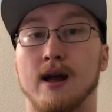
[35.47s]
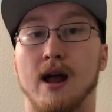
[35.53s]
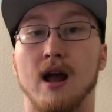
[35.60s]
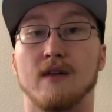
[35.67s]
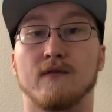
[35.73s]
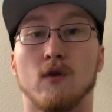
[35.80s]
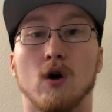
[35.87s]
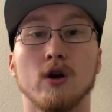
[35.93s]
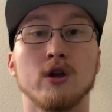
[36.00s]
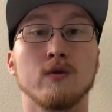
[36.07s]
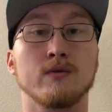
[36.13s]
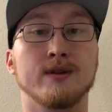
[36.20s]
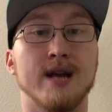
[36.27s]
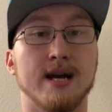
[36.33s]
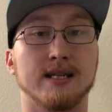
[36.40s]
And for all you
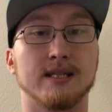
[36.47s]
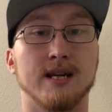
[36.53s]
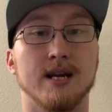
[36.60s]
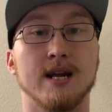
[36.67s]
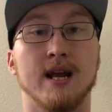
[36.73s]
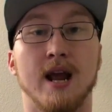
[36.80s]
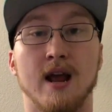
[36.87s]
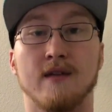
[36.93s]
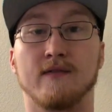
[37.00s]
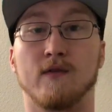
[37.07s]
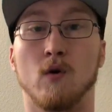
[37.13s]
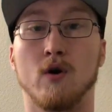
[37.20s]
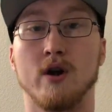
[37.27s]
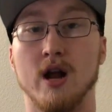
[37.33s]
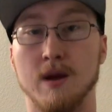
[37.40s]
Destiny and
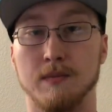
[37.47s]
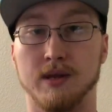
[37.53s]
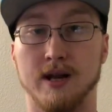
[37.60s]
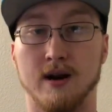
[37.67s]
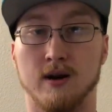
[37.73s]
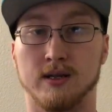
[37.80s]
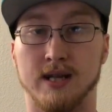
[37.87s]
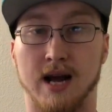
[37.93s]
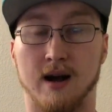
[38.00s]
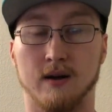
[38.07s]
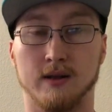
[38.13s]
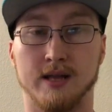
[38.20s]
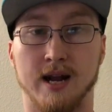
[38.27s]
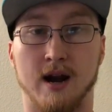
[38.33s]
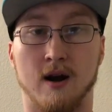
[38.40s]
Fortnite players
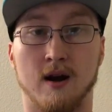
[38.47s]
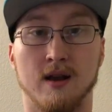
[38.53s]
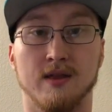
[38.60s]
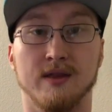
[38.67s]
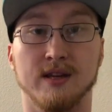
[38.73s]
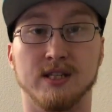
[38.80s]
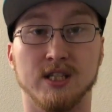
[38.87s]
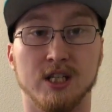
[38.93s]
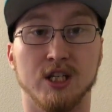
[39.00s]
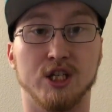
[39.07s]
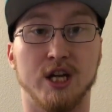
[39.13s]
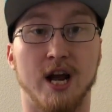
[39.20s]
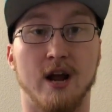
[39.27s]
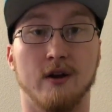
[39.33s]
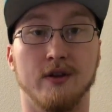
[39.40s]
out there, this is the
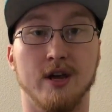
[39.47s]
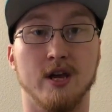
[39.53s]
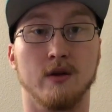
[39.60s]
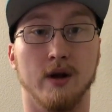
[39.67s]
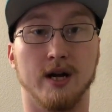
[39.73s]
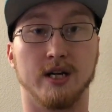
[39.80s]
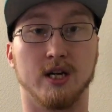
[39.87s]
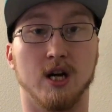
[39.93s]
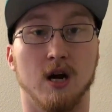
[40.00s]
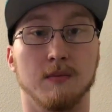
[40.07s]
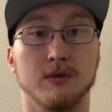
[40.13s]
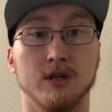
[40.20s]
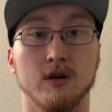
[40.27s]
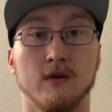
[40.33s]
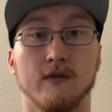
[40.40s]
channel that you like to
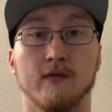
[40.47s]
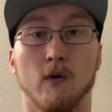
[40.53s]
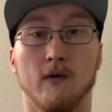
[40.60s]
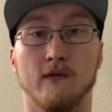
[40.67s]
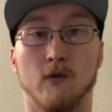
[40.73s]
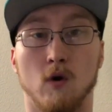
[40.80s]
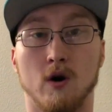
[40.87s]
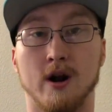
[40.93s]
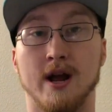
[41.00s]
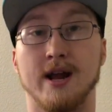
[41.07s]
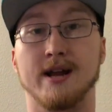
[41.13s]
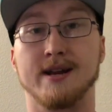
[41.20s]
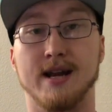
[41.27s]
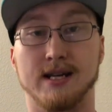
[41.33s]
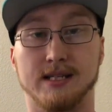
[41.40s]
come to for
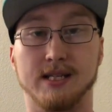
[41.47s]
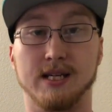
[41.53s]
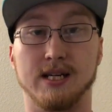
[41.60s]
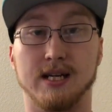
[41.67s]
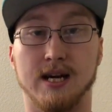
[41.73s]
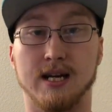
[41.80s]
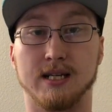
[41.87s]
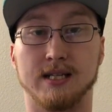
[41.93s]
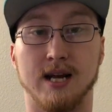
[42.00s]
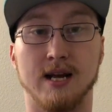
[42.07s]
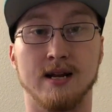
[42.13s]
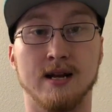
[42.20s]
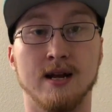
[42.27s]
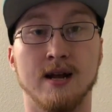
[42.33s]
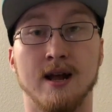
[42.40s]
Fortnite and Destiny
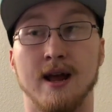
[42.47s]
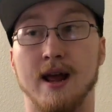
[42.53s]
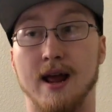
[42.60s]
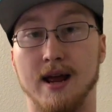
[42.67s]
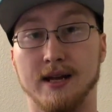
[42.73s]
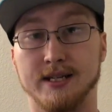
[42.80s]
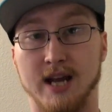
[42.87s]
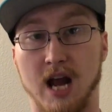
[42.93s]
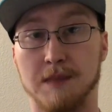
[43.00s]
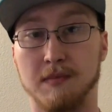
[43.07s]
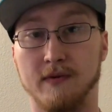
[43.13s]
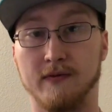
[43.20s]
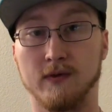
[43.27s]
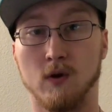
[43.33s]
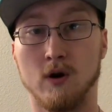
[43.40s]
content. And
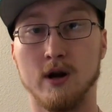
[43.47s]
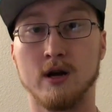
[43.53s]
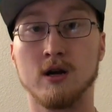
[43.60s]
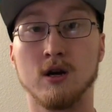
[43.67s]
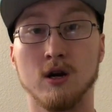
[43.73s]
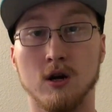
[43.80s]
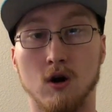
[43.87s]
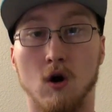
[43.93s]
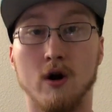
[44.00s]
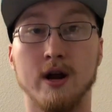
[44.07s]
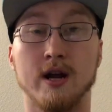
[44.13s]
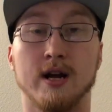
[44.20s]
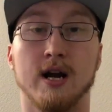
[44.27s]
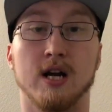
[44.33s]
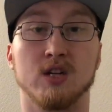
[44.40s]
Tampa, Florida,
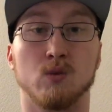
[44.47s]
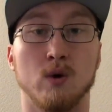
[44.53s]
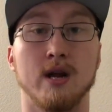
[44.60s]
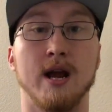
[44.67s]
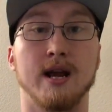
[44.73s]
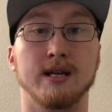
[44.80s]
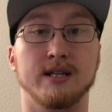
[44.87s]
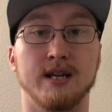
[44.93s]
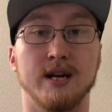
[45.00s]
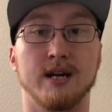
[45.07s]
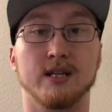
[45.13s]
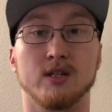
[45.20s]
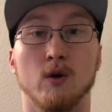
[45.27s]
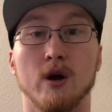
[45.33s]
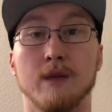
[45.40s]
GuardianCon 2018
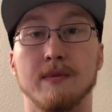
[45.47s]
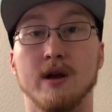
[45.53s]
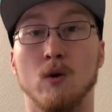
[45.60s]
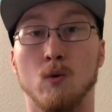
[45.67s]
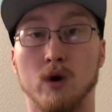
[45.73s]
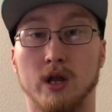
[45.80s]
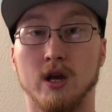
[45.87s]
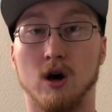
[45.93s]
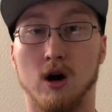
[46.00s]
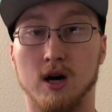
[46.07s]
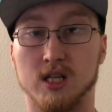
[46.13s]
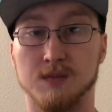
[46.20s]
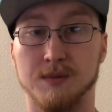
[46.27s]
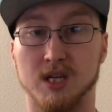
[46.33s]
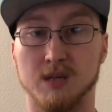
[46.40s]
is going to be a really
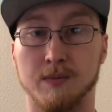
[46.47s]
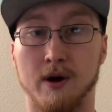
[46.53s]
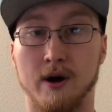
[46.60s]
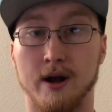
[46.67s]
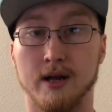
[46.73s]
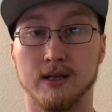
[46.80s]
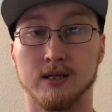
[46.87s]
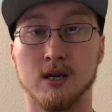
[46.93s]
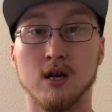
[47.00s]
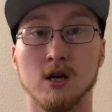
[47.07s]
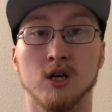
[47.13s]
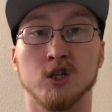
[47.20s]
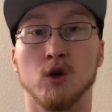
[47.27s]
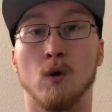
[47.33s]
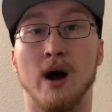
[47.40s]
awesome experience.
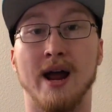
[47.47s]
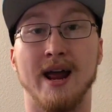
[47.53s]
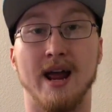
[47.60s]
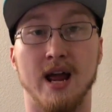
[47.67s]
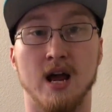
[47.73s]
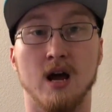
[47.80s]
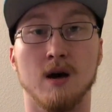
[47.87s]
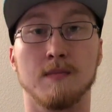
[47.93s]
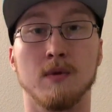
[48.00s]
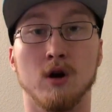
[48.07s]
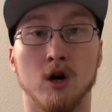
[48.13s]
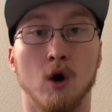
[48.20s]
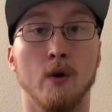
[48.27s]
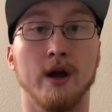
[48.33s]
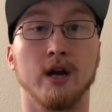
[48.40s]
So I am
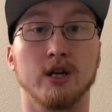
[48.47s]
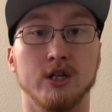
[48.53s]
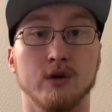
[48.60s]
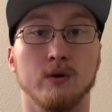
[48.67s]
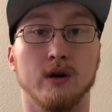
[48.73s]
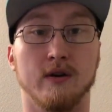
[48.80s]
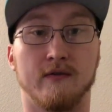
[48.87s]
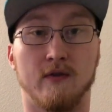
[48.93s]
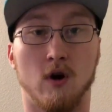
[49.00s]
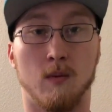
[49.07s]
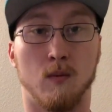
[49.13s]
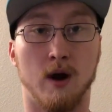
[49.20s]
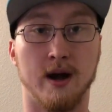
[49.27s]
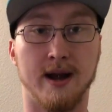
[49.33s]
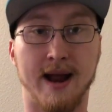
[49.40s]
going to
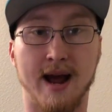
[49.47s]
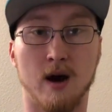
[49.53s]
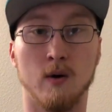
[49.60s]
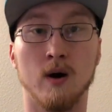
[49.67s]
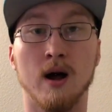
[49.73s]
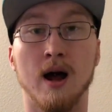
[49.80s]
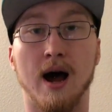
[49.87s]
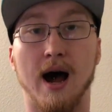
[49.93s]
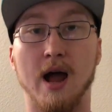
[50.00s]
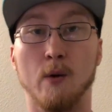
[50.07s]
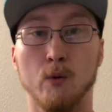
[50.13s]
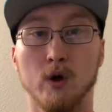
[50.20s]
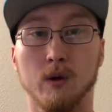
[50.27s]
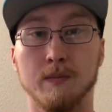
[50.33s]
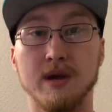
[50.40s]
confirm right now, I
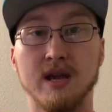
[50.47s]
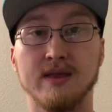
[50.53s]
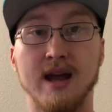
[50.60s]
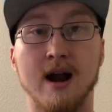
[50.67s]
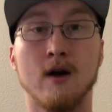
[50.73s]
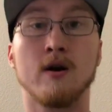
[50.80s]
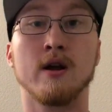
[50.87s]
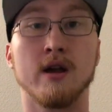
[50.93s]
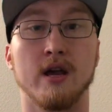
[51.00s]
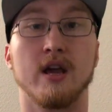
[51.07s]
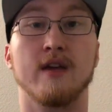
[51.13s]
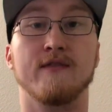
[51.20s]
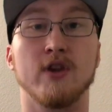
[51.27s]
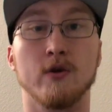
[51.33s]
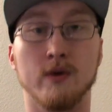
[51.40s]
will be there
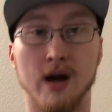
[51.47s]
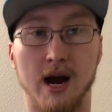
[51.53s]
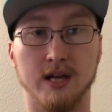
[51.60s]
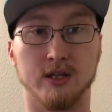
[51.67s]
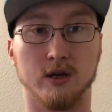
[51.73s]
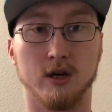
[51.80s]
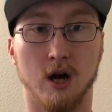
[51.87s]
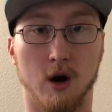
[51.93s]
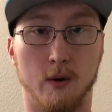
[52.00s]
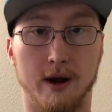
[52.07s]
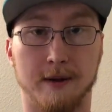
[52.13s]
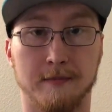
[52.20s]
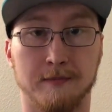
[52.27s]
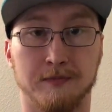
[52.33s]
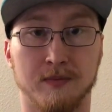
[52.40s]
if you guys are going.
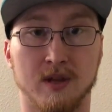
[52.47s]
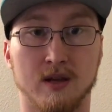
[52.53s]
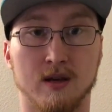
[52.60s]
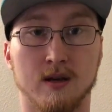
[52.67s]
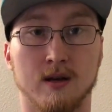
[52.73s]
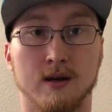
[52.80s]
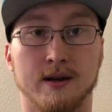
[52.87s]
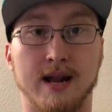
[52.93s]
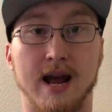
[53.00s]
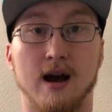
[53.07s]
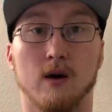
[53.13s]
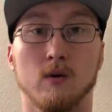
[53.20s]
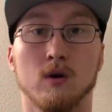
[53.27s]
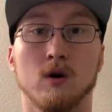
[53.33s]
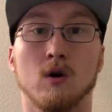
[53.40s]

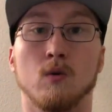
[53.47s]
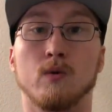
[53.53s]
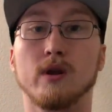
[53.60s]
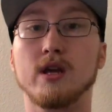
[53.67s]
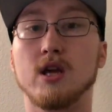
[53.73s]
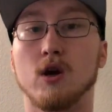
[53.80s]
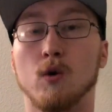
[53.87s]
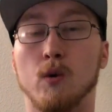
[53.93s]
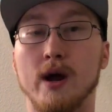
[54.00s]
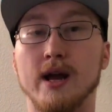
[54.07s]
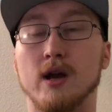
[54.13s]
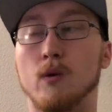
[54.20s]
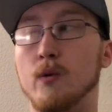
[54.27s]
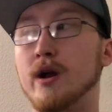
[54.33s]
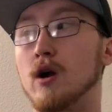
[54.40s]
Now, really
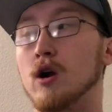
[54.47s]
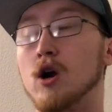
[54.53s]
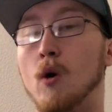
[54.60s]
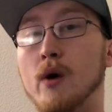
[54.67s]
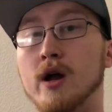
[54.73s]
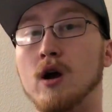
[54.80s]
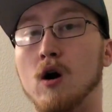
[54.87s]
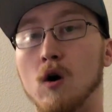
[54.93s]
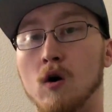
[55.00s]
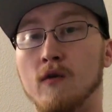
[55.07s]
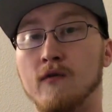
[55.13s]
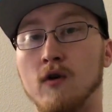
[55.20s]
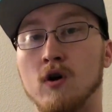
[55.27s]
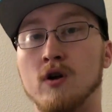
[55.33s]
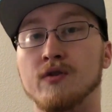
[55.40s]
quick, we are going
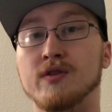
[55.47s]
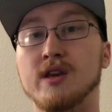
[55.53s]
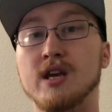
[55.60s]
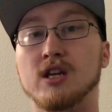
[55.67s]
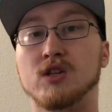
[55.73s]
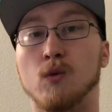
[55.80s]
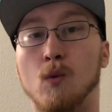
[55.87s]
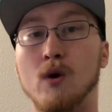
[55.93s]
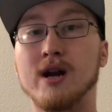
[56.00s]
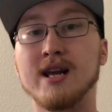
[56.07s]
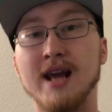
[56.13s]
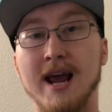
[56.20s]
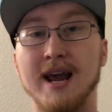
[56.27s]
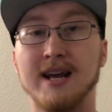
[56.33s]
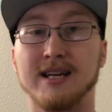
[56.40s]
over the
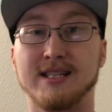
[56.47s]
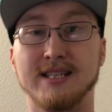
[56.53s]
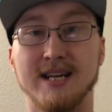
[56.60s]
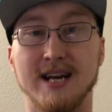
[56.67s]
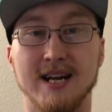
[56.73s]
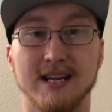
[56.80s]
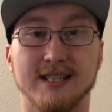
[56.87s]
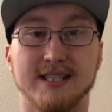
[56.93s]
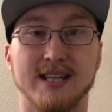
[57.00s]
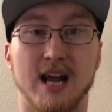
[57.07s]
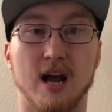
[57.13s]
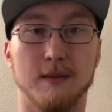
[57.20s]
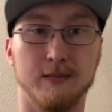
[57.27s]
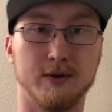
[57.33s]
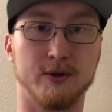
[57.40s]
2018
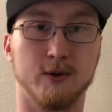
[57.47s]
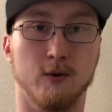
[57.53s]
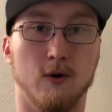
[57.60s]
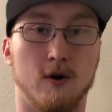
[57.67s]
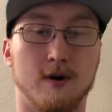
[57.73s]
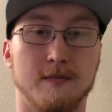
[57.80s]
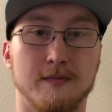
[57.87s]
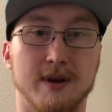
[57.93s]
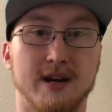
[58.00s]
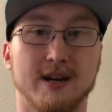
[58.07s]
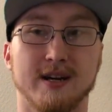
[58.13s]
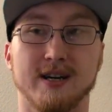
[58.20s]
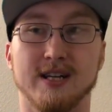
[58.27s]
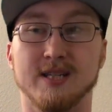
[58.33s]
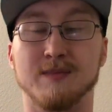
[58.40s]
setup tour
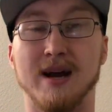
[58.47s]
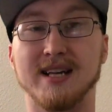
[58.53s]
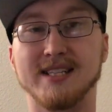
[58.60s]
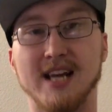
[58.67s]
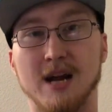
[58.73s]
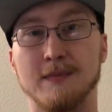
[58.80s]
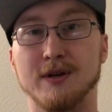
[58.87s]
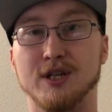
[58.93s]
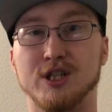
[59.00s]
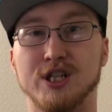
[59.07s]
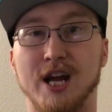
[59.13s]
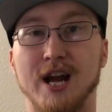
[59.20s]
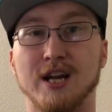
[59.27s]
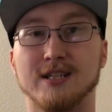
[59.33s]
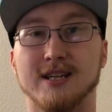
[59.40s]
because my setup has
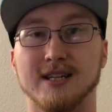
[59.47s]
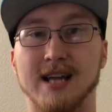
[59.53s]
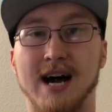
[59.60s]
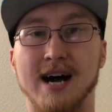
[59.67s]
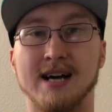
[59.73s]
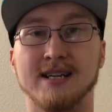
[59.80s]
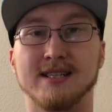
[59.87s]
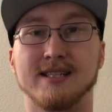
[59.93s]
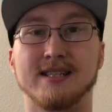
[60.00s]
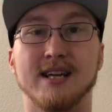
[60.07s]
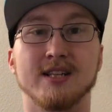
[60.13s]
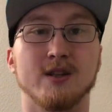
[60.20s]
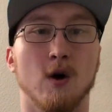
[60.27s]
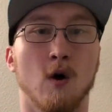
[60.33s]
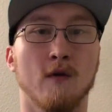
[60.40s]
changed a lot
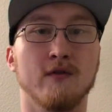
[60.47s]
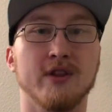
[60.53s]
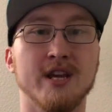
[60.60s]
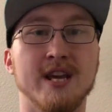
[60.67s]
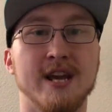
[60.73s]
since over the